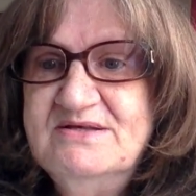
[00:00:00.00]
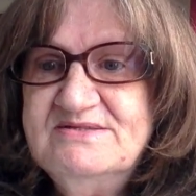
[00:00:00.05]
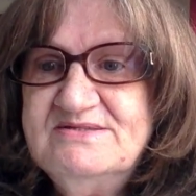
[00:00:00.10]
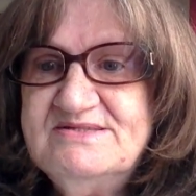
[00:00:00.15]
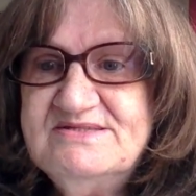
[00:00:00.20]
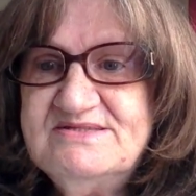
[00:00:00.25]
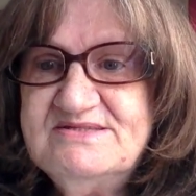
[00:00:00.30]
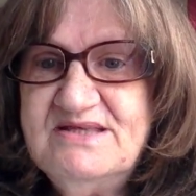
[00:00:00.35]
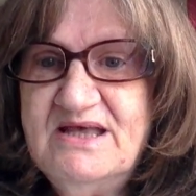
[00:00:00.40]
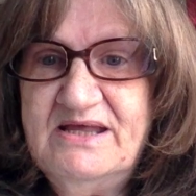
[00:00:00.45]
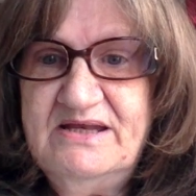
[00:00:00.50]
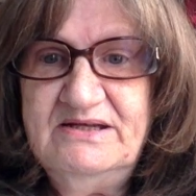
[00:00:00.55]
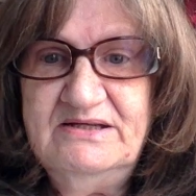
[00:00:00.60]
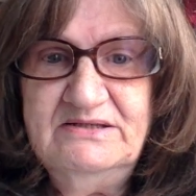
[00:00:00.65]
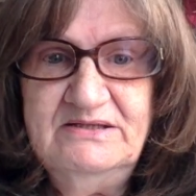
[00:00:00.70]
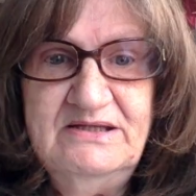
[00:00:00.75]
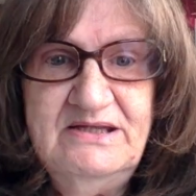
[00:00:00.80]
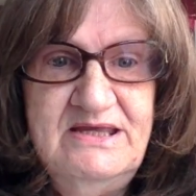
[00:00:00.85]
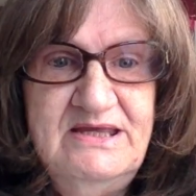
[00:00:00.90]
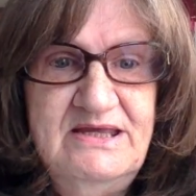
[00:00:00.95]

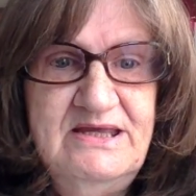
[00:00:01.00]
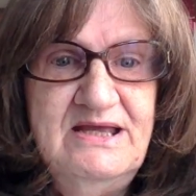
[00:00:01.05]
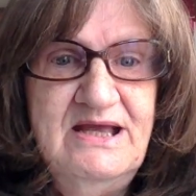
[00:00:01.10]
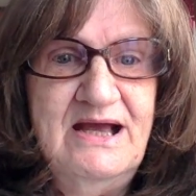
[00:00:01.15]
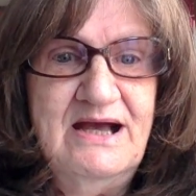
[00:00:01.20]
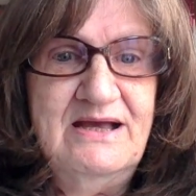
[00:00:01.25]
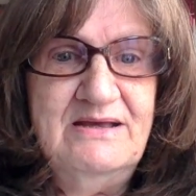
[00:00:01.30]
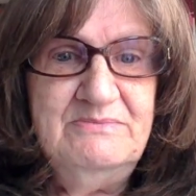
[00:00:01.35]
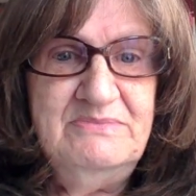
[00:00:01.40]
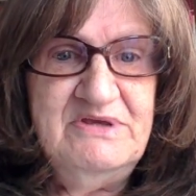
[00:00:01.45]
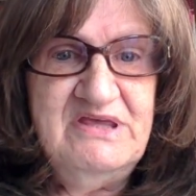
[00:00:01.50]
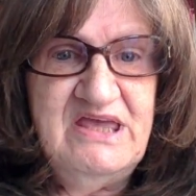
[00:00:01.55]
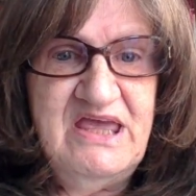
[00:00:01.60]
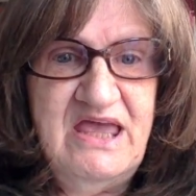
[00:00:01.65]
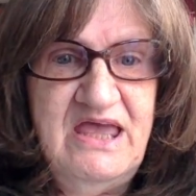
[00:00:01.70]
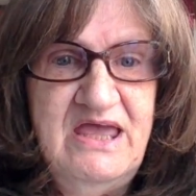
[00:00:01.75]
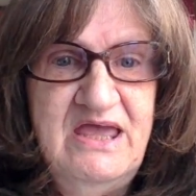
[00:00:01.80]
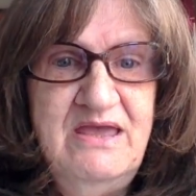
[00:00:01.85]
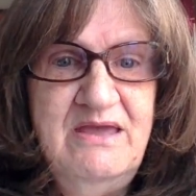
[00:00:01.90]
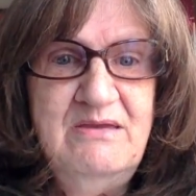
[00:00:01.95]
Suddenly, I
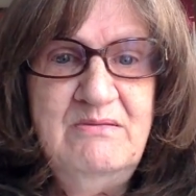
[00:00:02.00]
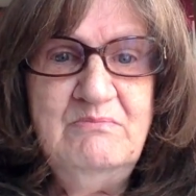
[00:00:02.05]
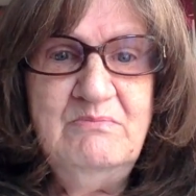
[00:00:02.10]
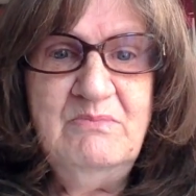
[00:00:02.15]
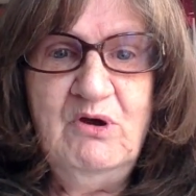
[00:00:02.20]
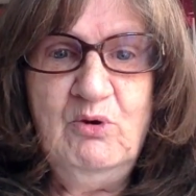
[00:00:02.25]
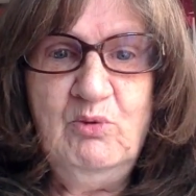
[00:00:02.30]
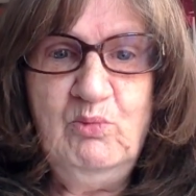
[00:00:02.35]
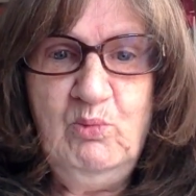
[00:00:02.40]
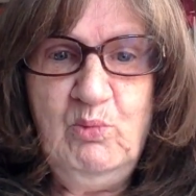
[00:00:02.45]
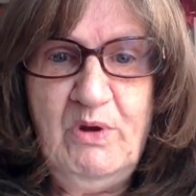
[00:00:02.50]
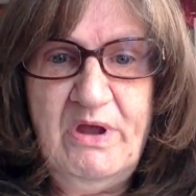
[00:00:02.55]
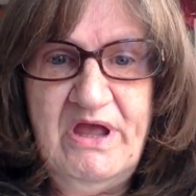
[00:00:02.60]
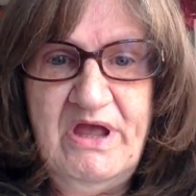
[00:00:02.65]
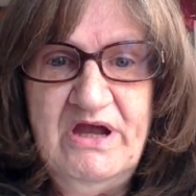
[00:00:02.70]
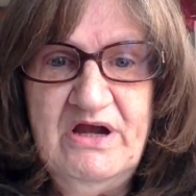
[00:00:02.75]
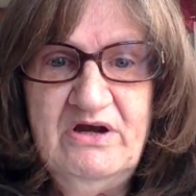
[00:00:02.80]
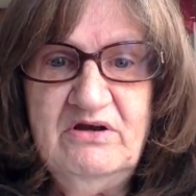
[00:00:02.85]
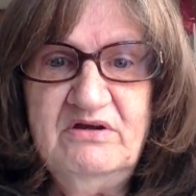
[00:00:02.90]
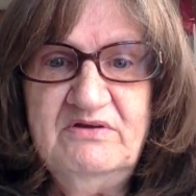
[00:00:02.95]
became
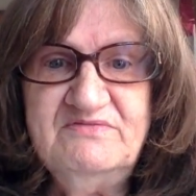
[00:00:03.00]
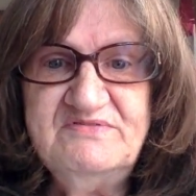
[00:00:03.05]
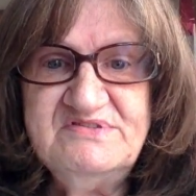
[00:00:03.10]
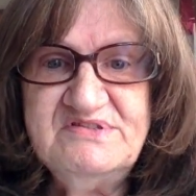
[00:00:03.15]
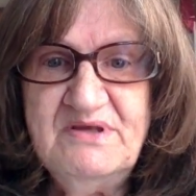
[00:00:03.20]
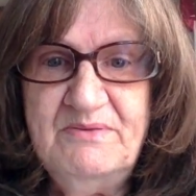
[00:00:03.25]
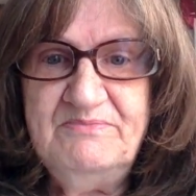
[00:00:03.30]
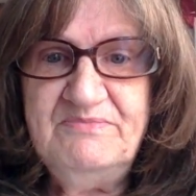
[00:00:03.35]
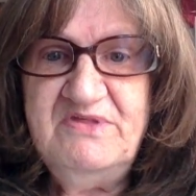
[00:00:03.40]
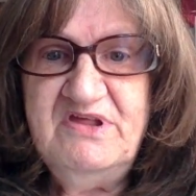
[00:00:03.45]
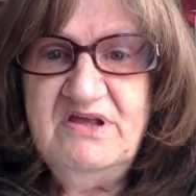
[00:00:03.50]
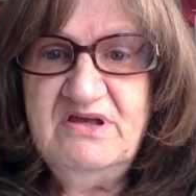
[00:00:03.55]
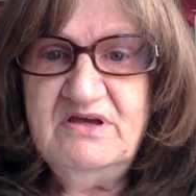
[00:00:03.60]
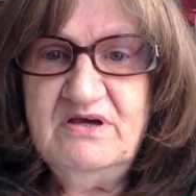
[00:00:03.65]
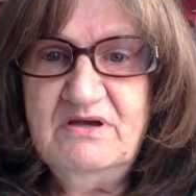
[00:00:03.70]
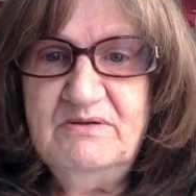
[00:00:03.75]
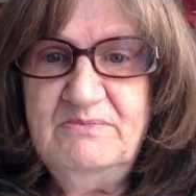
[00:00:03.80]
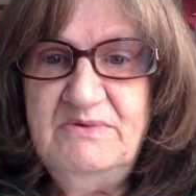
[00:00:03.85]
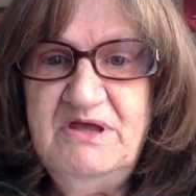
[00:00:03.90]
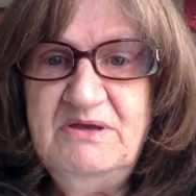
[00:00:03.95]
aware of something
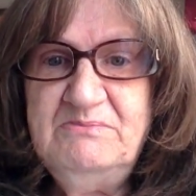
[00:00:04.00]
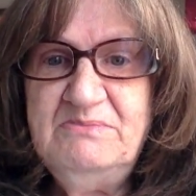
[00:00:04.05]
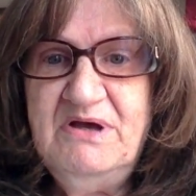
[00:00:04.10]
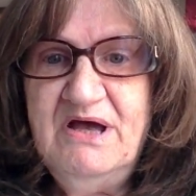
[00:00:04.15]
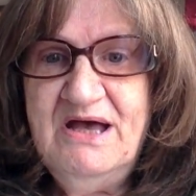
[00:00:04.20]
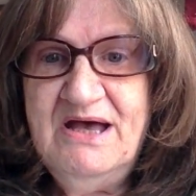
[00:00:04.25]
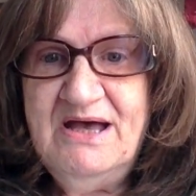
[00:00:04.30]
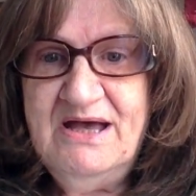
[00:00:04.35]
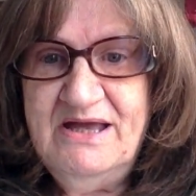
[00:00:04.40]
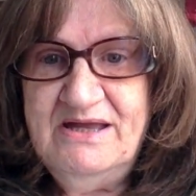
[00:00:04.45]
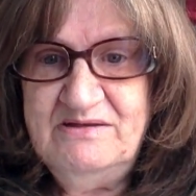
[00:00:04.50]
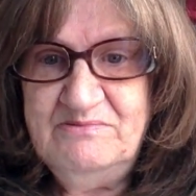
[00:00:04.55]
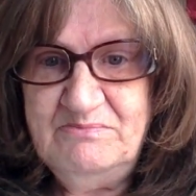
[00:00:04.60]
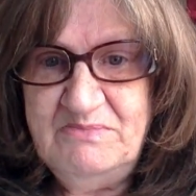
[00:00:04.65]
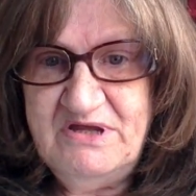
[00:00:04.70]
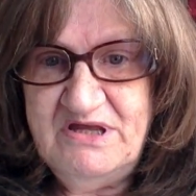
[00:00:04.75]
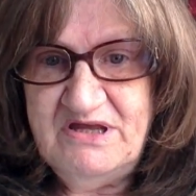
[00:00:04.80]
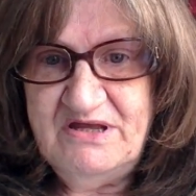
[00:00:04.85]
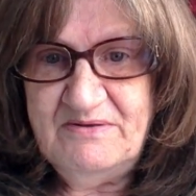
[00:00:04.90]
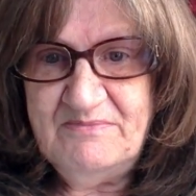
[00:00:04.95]
coming
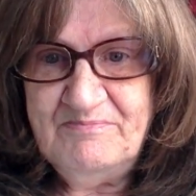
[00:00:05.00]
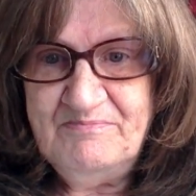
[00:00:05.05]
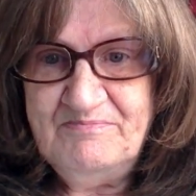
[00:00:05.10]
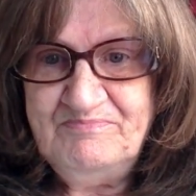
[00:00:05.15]
behind me.